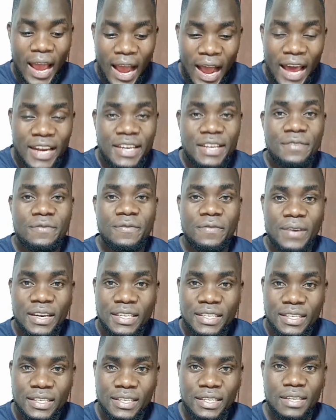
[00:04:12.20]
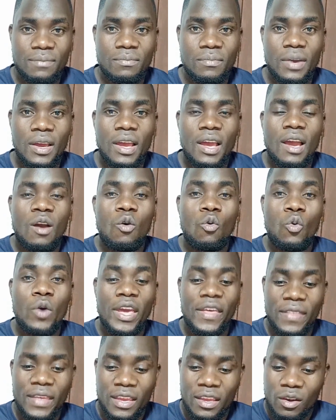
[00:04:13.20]
a different team
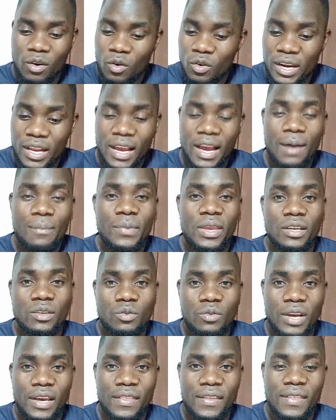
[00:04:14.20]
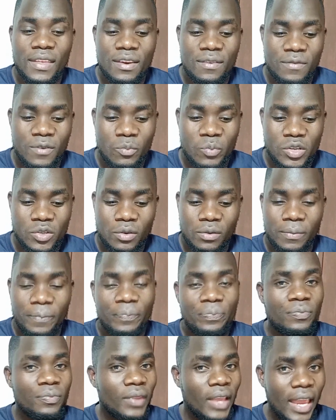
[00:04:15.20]
where they only come here to gather the information
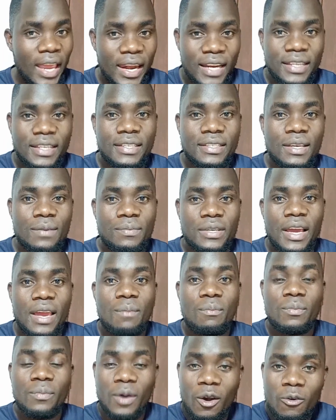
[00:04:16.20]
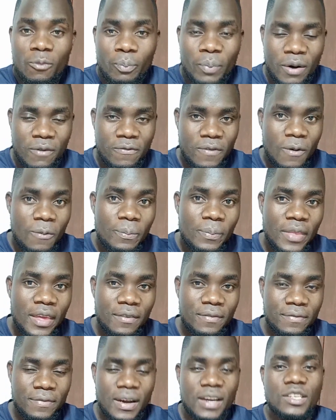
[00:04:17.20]
and at the same time perform their
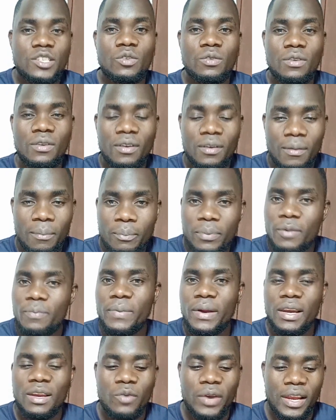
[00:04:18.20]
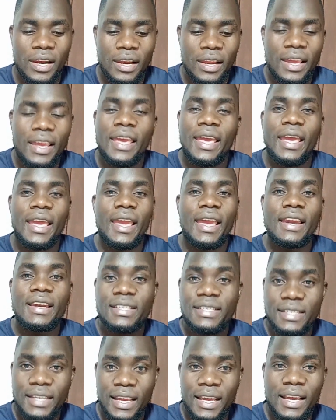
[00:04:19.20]
function properly well
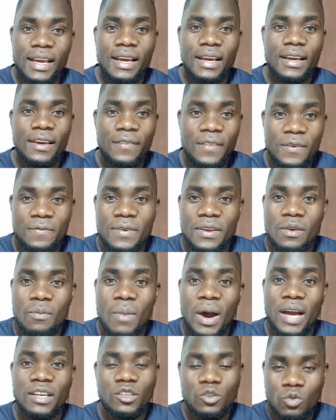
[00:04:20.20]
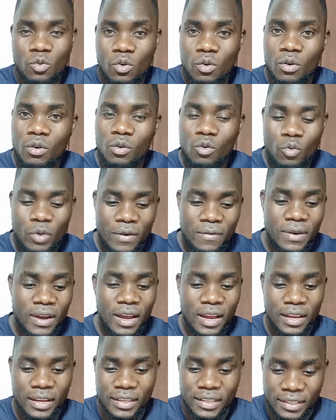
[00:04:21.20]
and take the feedback to
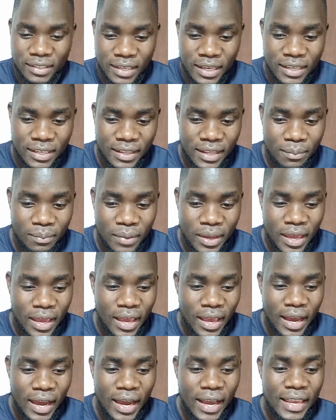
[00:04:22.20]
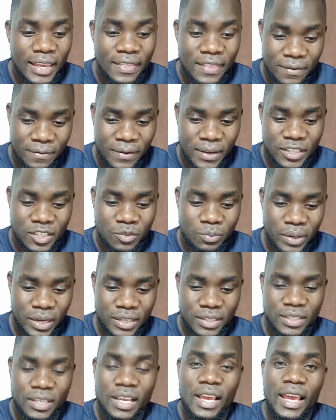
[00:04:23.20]
whoever sent them in the first
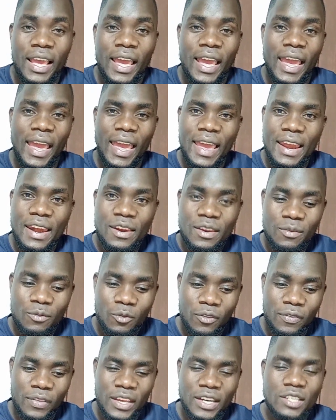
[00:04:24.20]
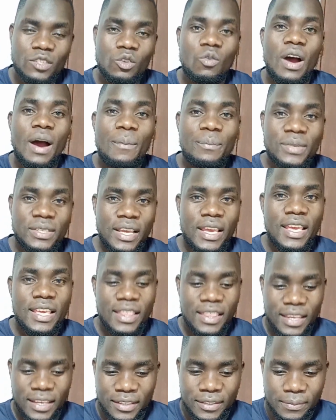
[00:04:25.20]
place. And the reason why I'm
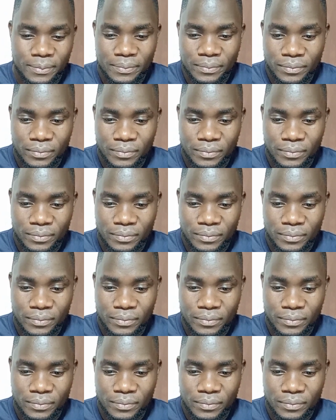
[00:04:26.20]
saying this